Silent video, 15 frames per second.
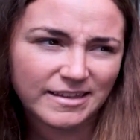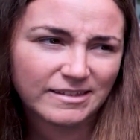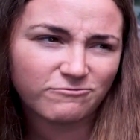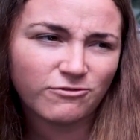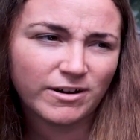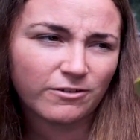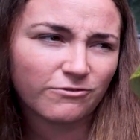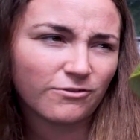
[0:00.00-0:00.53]
a
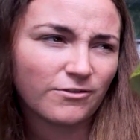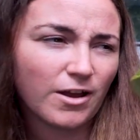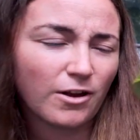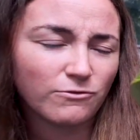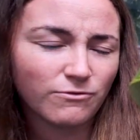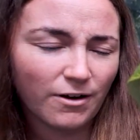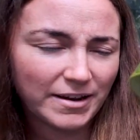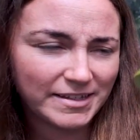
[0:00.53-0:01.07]

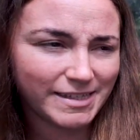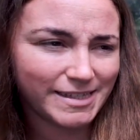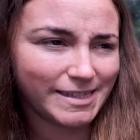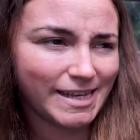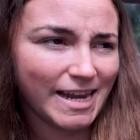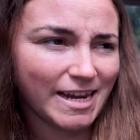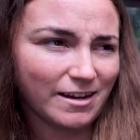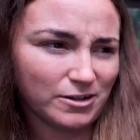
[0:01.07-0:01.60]
right
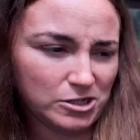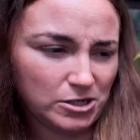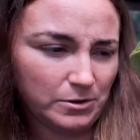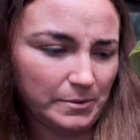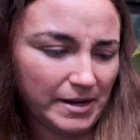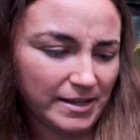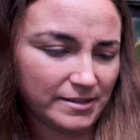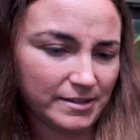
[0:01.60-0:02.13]
zing to
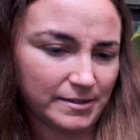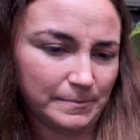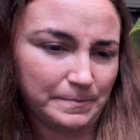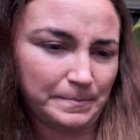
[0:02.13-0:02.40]
it.